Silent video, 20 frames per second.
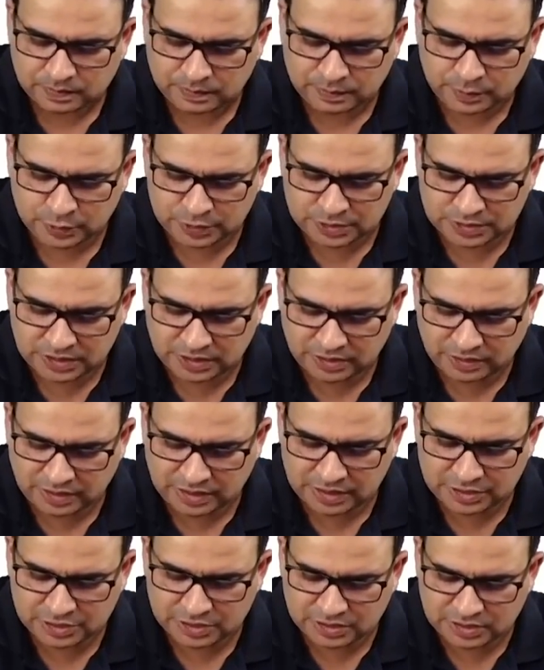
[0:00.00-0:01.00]
Posterior
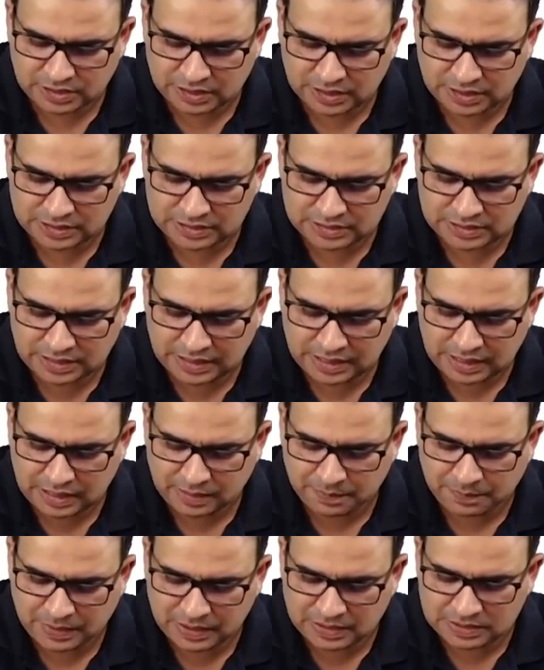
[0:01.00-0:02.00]
relation is the
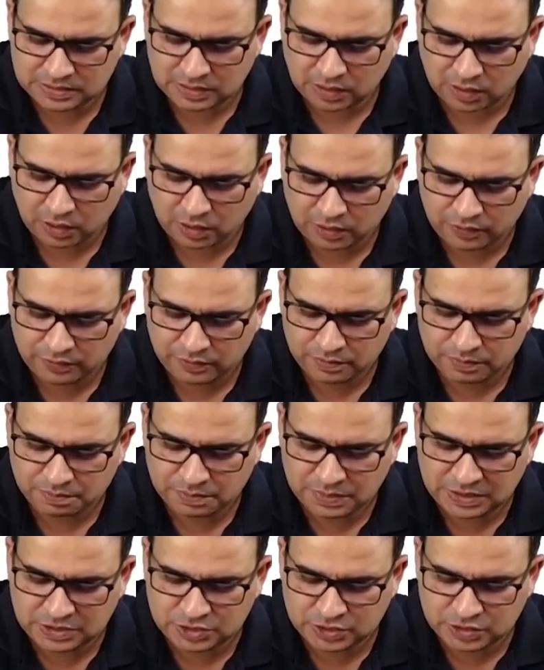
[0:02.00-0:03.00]
apex of
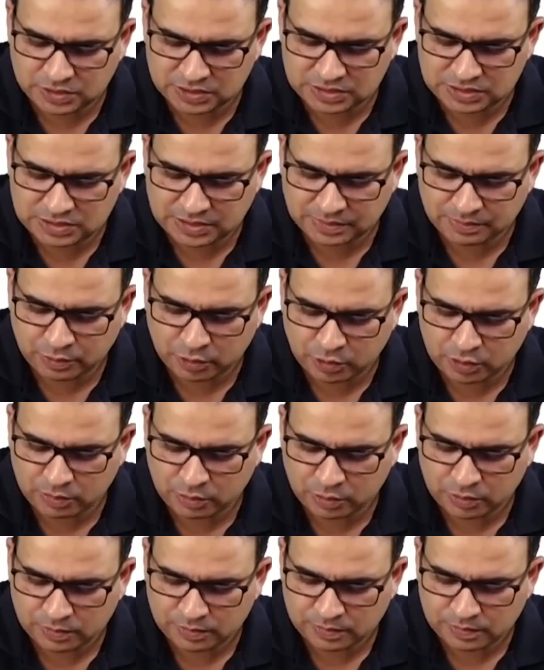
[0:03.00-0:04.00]
petrous temporal
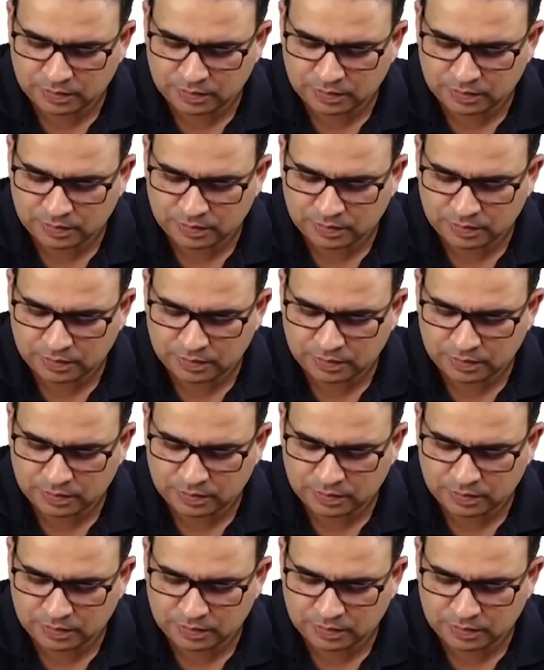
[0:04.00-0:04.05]
bone.